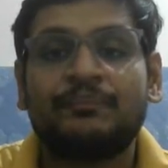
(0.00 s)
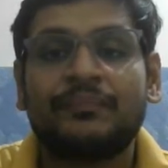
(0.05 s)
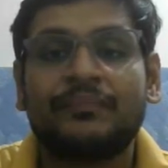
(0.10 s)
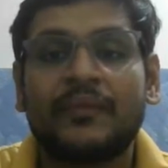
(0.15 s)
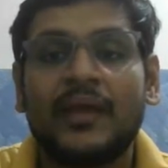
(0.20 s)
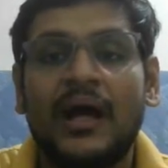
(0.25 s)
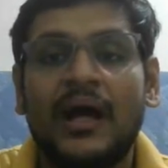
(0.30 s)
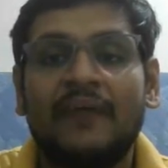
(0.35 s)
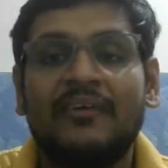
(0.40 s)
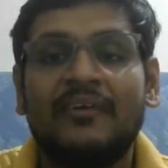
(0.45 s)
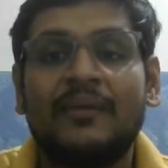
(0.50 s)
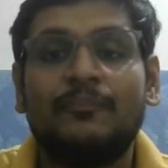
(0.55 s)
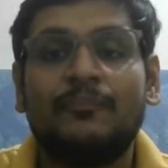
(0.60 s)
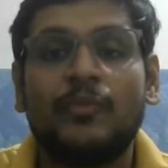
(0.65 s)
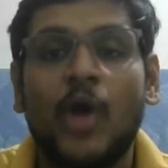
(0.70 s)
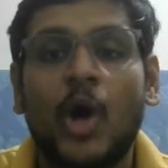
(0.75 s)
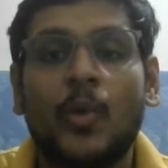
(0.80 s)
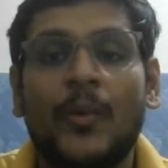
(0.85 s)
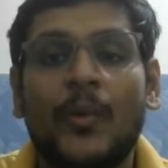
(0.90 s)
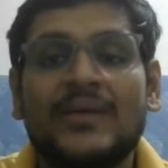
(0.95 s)
our
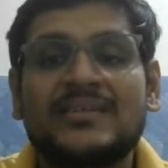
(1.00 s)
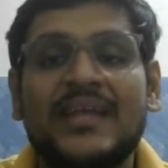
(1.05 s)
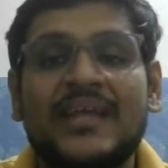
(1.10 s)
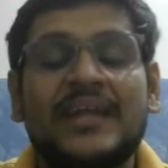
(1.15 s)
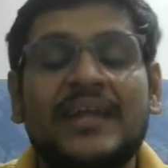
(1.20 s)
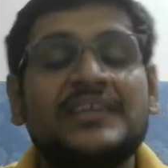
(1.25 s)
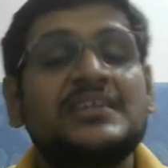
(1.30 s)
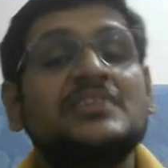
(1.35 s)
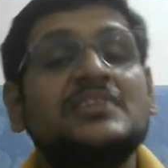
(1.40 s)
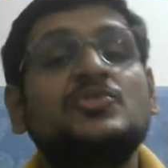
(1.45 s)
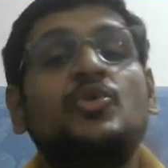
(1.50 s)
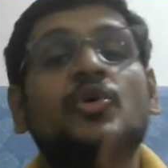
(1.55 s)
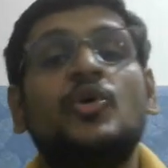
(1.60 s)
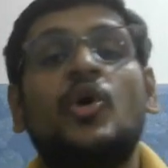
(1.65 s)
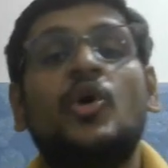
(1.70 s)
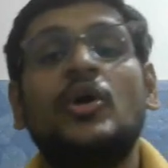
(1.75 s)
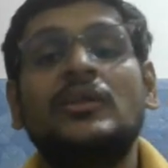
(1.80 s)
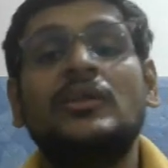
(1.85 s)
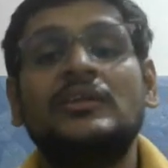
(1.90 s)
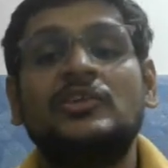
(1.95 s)
block wise strategy is going
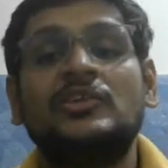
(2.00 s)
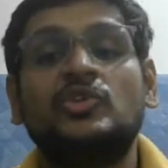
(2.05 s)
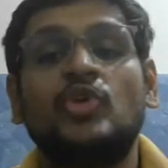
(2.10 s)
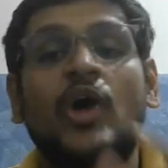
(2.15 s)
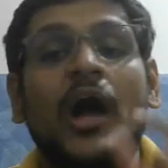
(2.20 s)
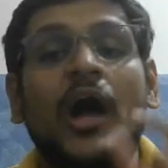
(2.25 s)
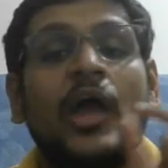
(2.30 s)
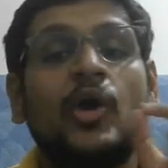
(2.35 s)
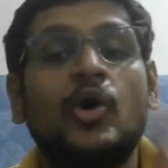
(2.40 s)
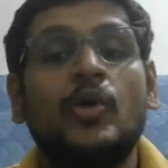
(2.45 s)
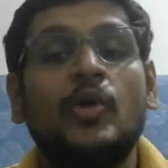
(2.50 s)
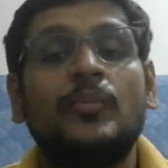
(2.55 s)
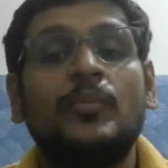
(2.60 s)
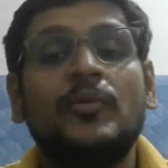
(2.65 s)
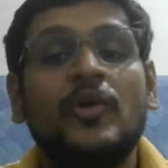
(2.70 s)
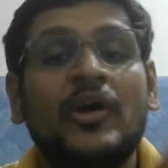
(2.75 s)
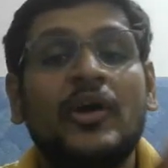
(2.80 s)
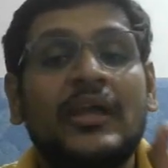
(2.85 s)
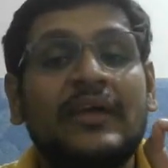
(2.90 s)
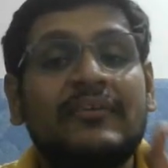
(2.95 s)
on, so I hope you
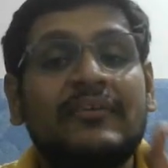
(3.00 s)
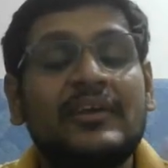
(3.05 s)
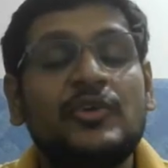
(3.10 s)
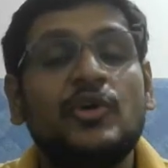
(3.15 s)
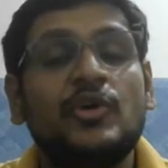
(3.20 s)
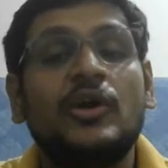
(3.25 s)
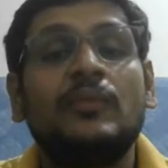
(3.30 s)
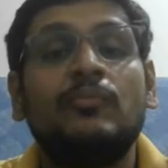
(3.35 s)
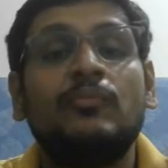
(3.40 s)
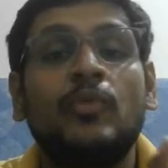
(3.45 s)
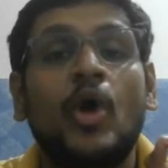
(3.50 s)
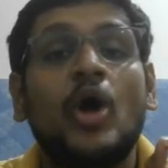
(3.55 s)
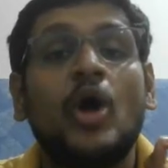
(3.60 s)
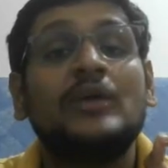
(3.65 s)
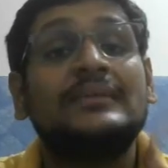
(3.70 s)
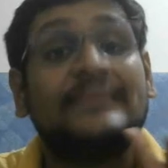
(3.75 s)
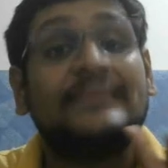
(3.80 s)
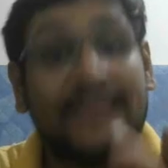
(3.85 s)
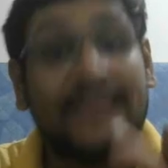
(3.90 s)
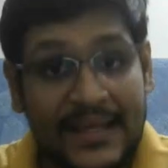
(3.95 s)
are giving your block
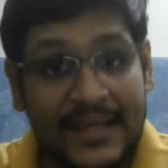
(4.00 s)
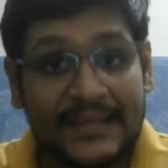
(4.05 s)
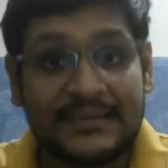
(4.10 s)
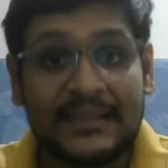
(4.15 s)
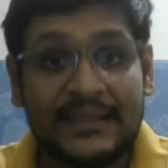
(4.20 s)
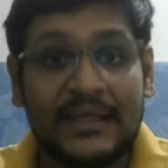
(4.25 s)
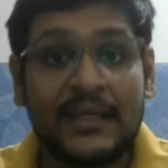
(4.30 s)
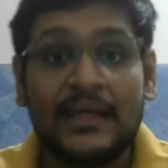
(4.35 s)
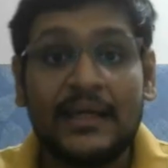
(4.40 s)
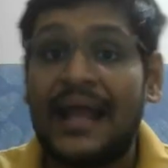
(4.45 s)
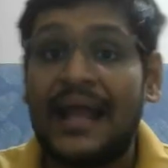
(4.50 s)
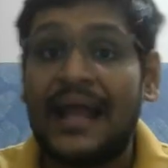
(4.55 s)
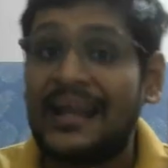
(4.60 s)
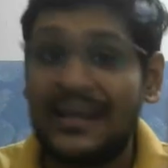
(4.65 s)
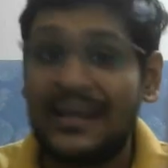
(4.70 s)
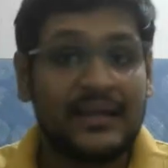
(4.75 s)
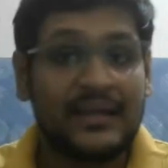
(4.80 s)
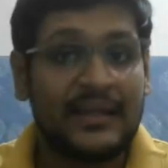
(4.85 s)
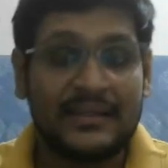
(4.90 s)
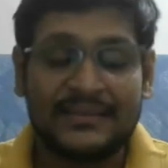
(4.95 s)
seriously and
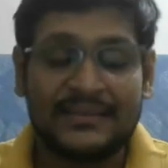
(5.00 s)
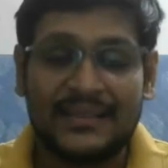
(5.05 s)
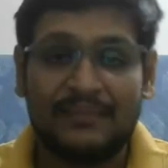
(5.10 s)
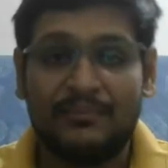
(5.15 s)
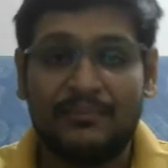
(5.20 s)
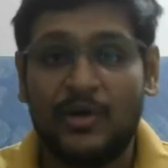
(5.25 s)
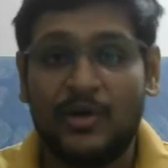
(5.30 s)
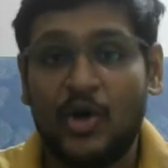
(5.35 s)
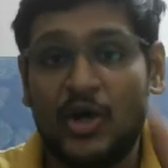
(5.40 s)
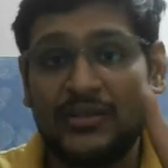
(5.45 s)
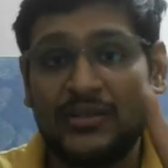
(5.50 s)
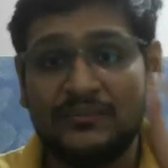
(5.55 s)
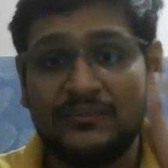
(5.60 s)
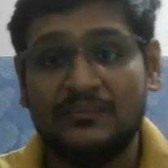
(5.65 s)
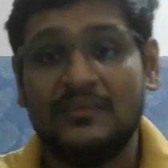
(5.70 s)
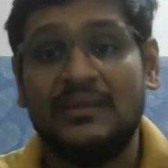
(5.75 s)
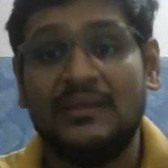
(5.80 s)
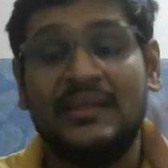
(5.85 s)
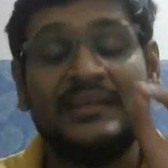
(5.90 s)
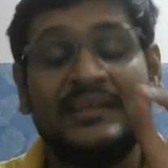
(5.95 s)
rigorously, because
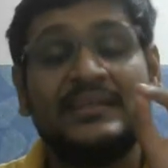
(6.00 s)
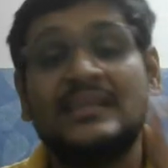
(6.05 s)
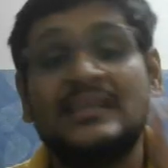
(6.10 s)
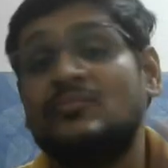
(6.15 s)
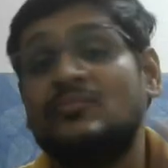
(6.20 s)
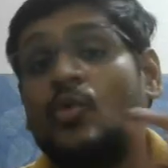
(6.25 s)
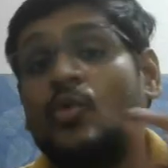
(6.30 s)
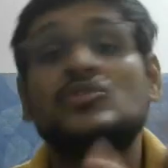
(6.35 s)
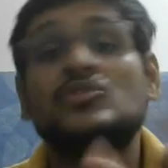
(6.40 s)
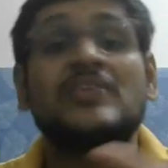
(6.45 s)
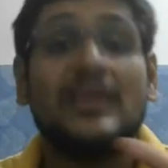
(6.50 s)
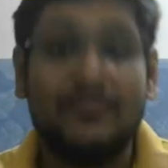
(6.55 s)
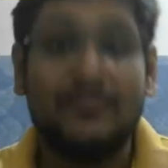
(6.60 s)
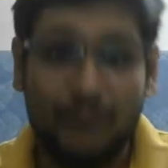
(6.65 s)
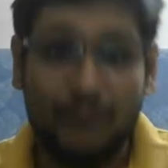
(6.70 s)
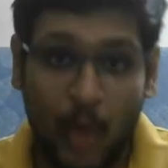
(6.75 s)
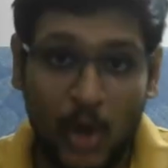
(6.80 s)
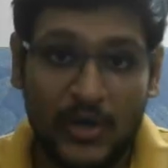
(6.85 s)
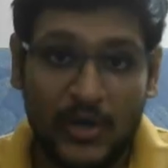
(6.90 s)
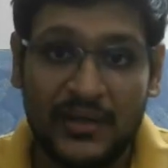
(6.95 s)
this is most
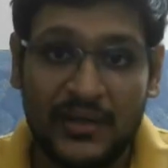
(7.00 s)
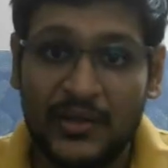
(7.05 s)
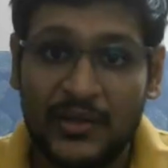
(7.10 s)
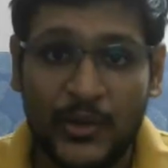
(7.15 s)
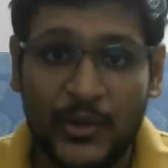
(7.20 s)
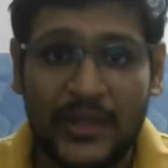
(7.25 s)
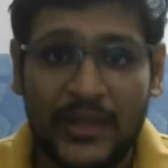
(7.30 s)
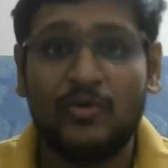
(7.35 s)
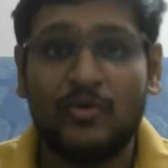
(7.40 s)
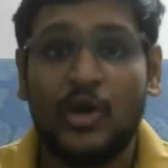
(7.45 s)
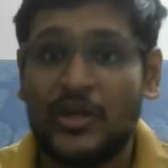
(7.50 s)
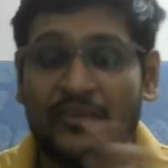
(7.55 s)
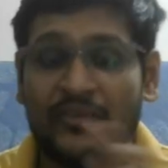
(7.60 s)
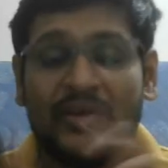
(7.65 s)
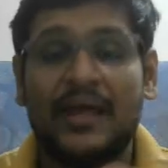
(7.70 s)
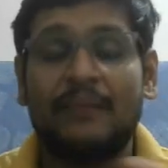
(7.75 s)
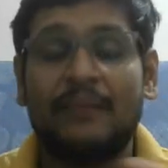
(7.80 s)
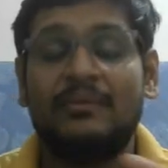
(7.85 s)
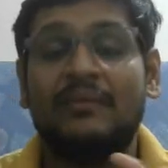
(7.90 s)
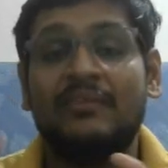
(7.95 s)
important. Okay, whatever
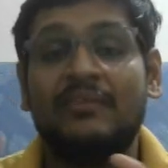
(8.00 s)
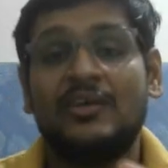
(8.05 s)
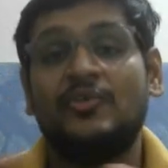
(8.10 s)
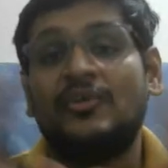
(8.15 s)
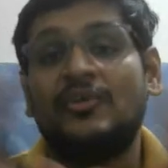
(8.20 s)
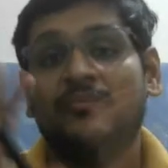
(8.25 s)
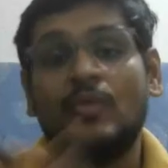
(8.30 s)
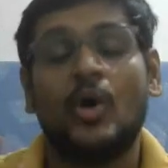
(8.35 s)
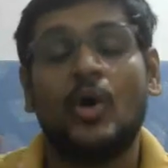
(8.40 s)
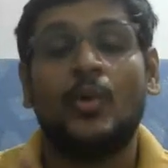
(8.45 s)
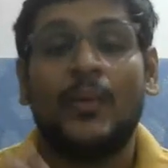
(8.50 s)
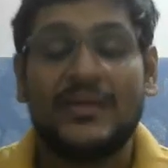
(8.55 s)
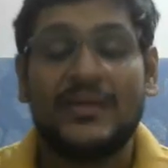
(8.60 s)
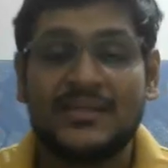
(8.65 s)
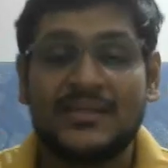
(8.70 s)
I am giving you in block wise,